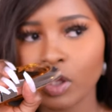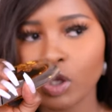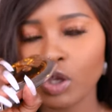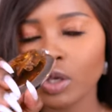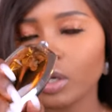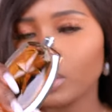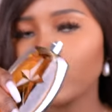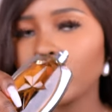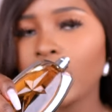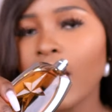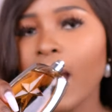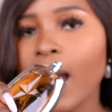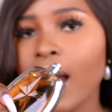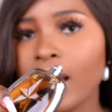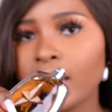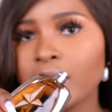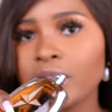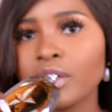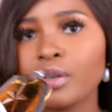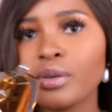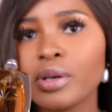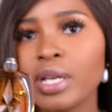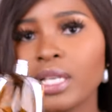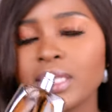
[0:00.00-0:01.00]
you could
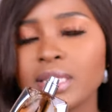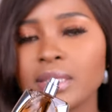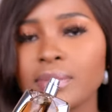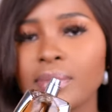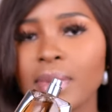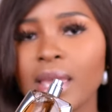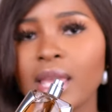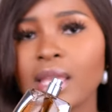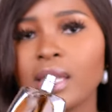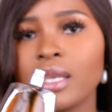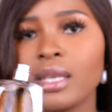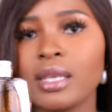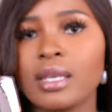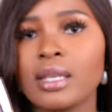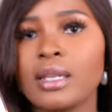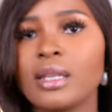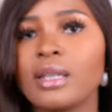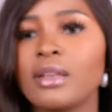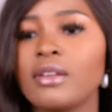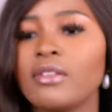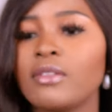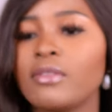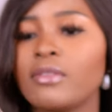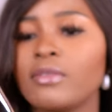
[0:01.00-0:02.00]
underestimate
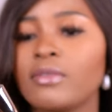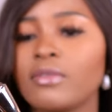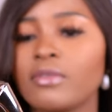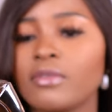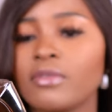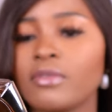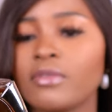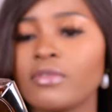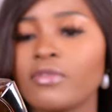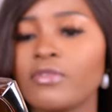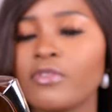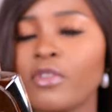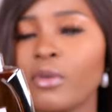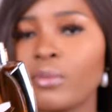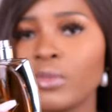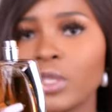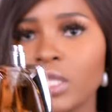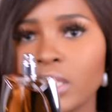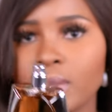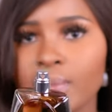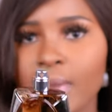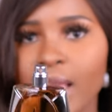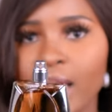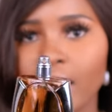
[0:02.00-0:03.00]
it from
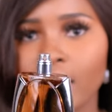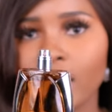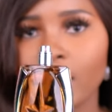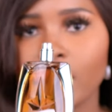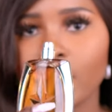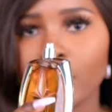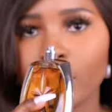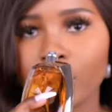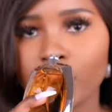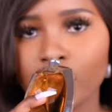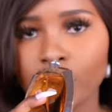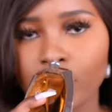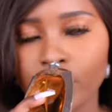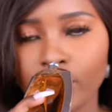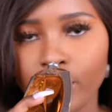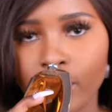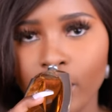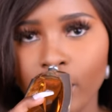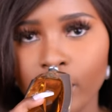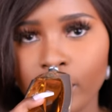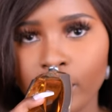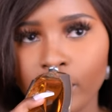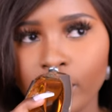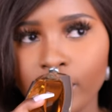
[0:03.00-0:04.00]
smelling it through the
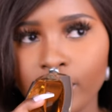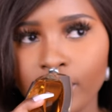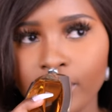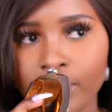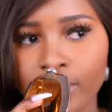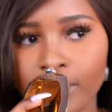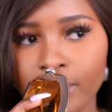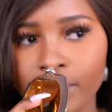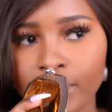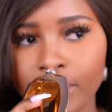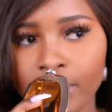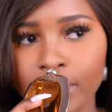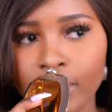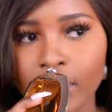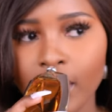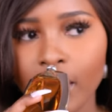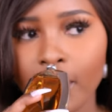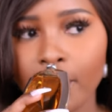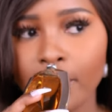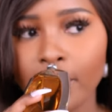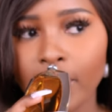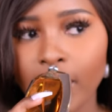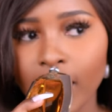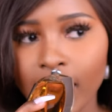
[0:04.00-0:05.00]
bottle,
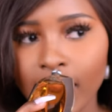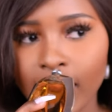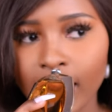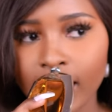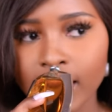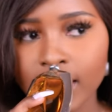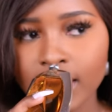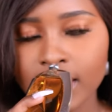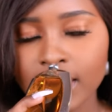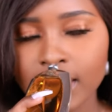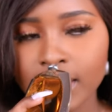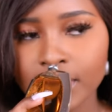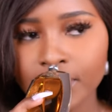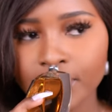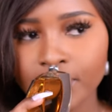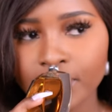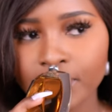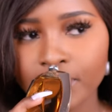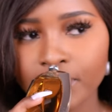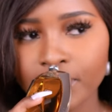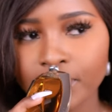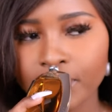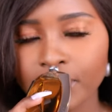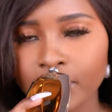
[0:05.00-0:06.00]
but
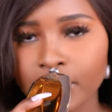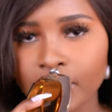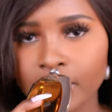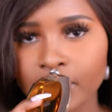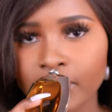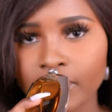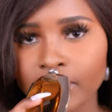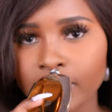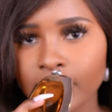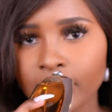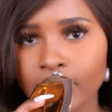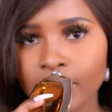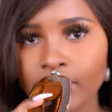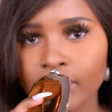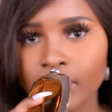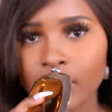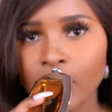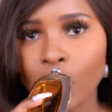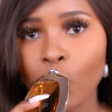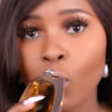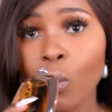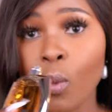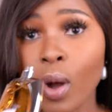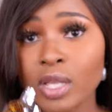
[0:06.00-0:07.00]

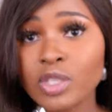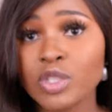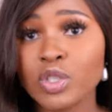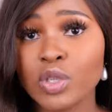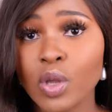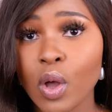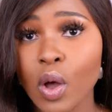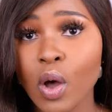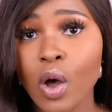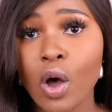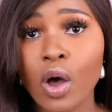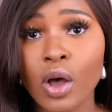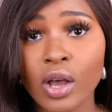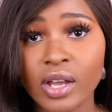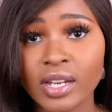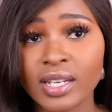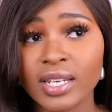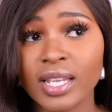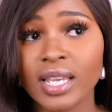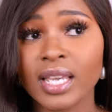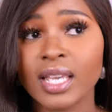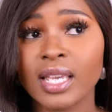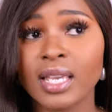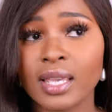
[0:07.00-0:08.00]
once
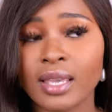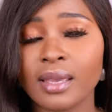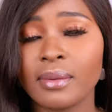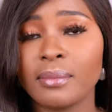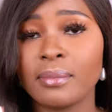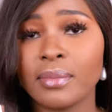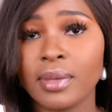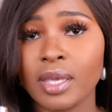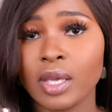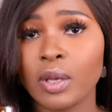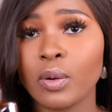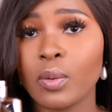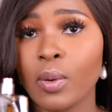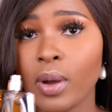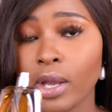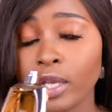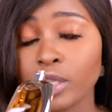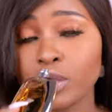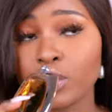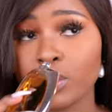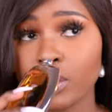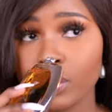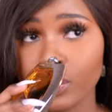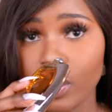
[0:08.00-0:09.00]
on, it can be
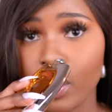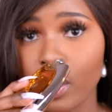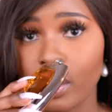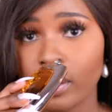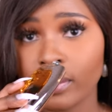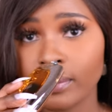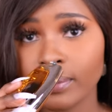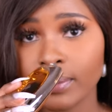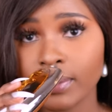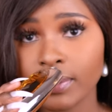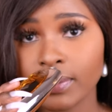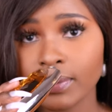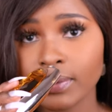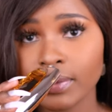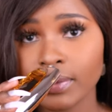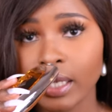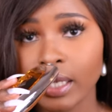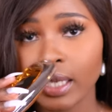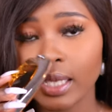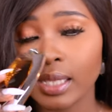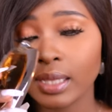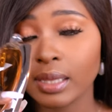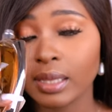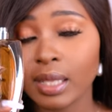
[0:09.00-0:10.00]
quite strong.
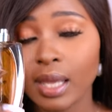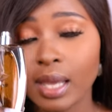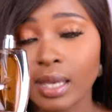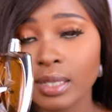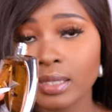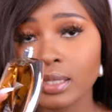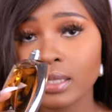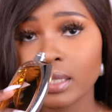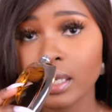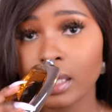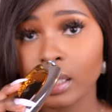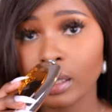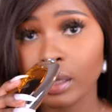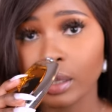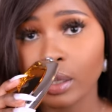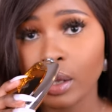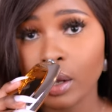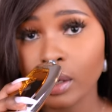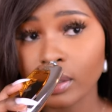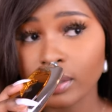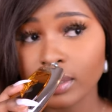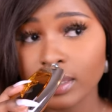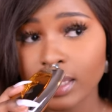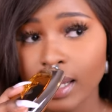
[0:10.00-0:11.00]
It lasts a
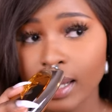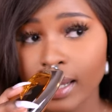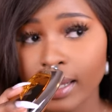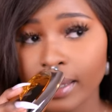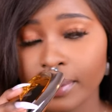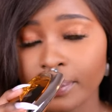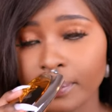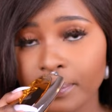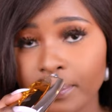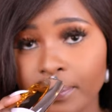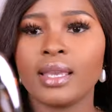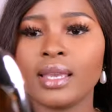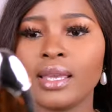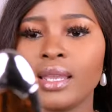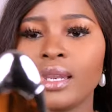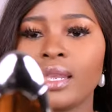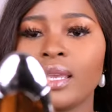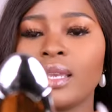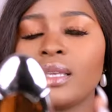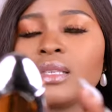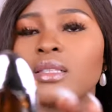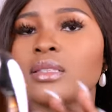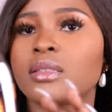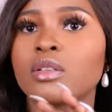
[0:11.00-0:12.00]
long time.
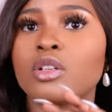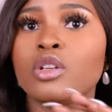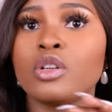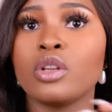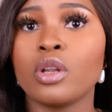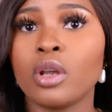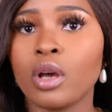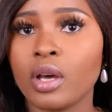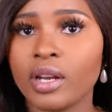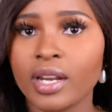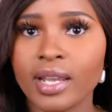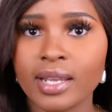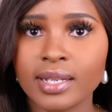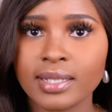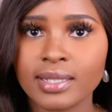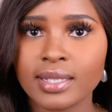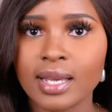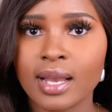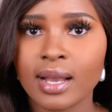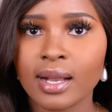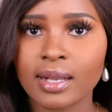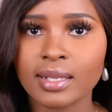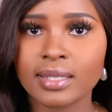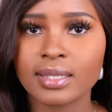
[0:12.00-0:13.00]
It is not a
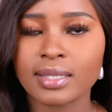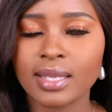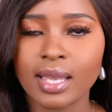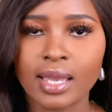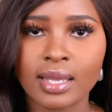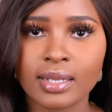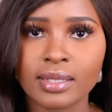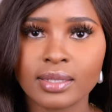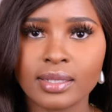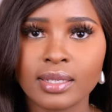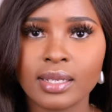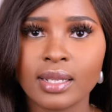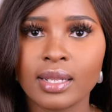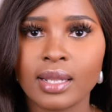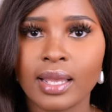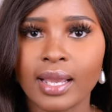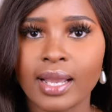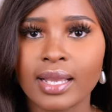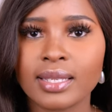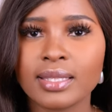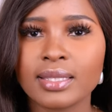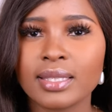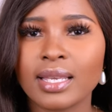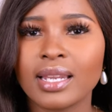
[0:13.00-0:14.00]
dark scent.
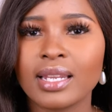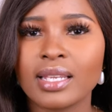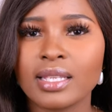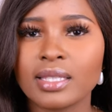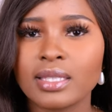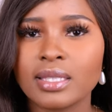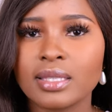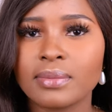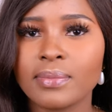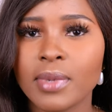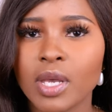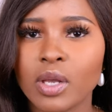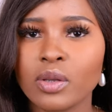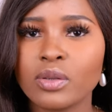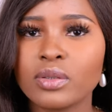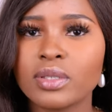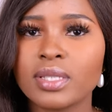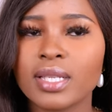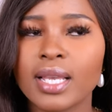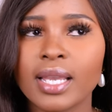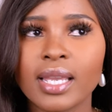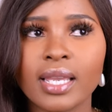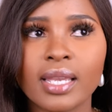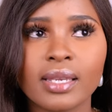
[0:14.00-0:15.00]
Like I said, it
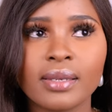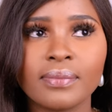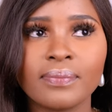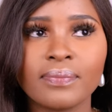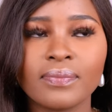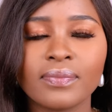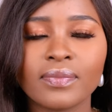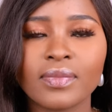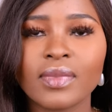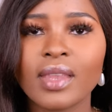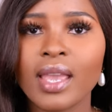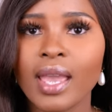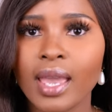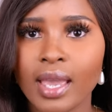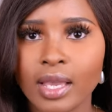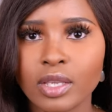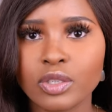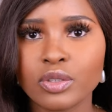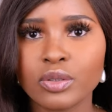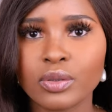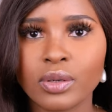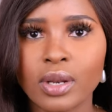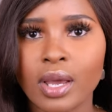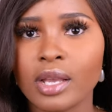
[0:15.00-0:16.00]
smells like
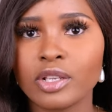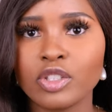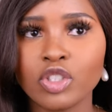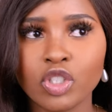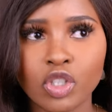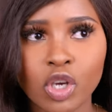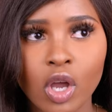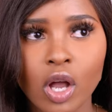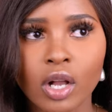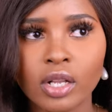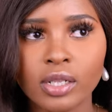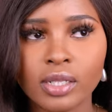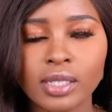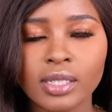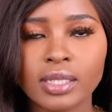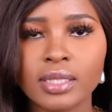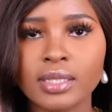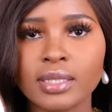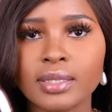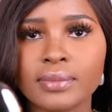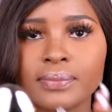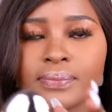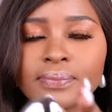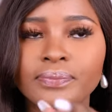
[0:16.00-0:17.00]
hazelnut
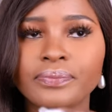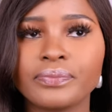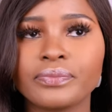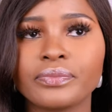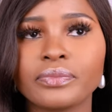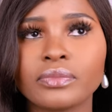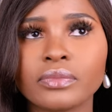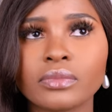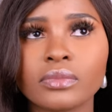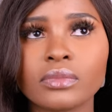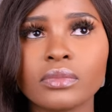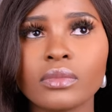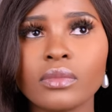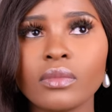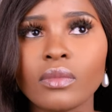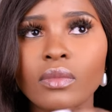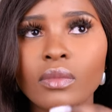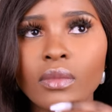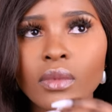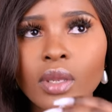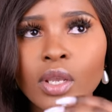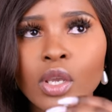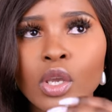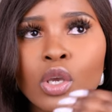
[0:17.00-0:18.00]
chocolate.
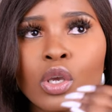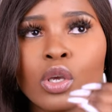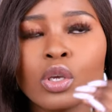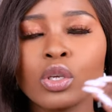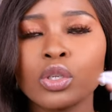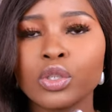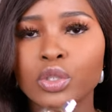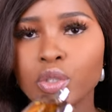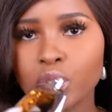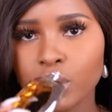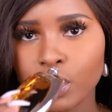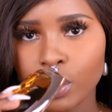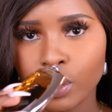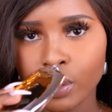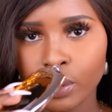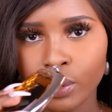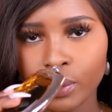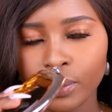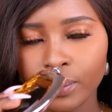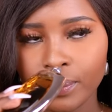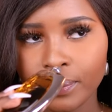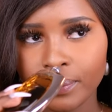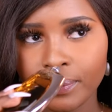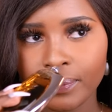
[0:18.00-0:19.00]

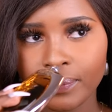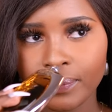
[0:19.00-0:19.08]
So